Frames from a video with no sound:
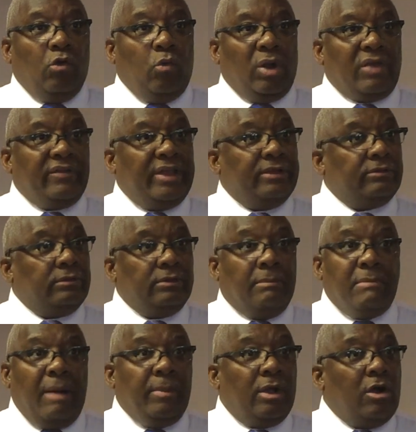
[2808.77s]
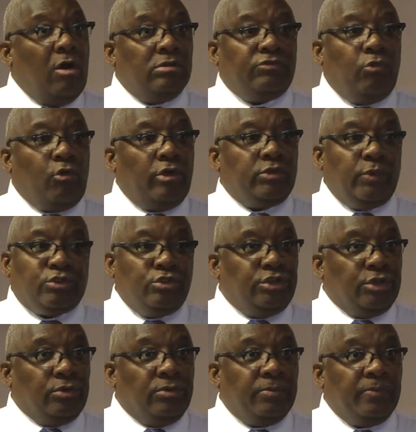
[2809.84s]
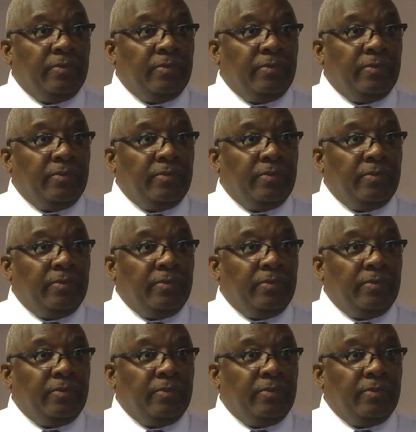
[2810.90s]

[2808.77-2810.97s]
Whatever the moment calls for is what you do.